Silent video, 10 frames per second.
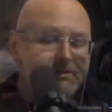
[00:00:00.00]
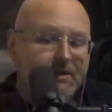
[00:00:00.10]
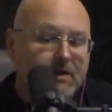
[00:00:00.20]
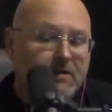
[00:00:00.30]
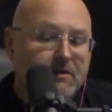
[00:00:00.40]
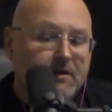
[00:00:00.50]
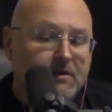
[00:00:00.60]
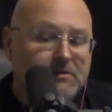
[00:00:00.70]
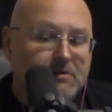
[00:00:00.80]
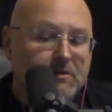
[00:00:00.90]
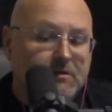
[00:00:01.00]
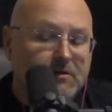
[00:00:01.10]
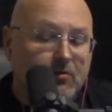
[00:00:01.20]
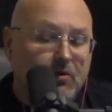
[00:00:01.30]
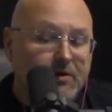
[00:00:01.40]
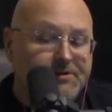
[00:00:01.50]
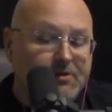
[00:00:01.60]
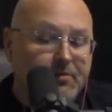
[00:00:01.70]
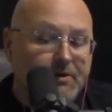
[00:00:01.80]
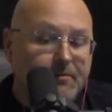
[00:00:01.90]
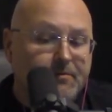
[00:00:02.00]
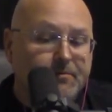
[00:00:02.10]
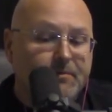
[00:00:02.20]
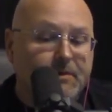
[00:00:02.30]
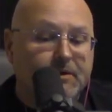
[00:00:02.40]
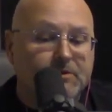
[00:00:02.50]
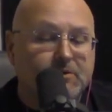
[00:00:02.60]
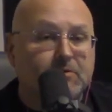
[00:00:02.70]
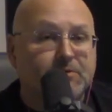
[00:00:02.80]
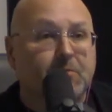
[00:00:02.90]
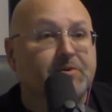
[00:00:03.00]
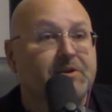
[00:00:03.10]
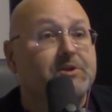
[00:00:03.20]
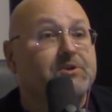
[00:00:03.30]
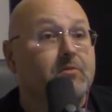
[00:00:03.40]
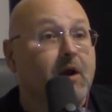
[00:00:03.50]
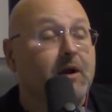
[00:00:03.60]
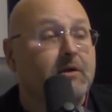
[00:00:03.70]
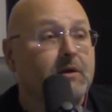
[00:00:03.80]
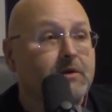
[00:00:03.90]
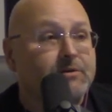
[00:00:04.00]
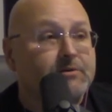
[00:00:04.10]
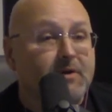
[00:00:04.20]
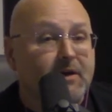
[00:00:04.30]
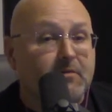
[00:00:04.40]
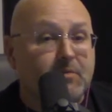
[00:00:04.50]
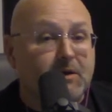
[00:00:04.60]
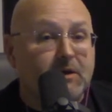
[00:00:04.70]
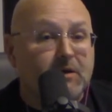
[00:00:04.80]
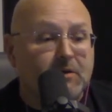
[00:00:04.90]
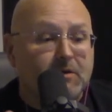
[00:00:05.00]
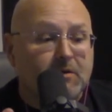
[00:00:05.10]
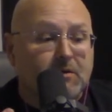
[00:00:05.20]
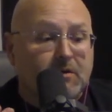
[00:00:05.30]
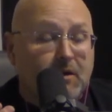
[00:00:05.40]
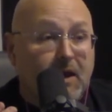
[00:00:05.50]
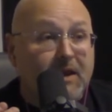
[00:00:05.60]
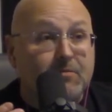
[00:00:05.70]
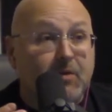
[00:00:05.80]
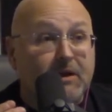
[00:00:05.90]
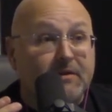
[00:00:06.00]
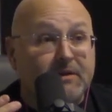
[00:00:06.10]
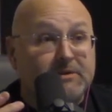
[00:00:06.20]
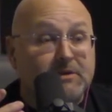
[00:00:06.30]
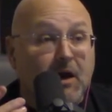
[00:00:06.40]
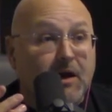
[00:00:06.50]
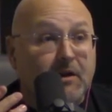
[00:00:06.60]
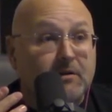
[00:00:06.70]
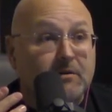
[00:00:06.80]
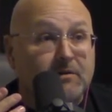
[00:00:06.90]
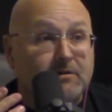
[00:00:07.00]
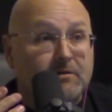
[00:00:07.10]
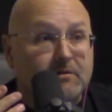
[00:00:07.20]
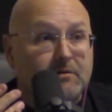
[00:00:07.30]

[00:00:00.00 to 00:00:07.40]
again, I think it's the word is open up to interpretation, right? So that could be anybody that's not the,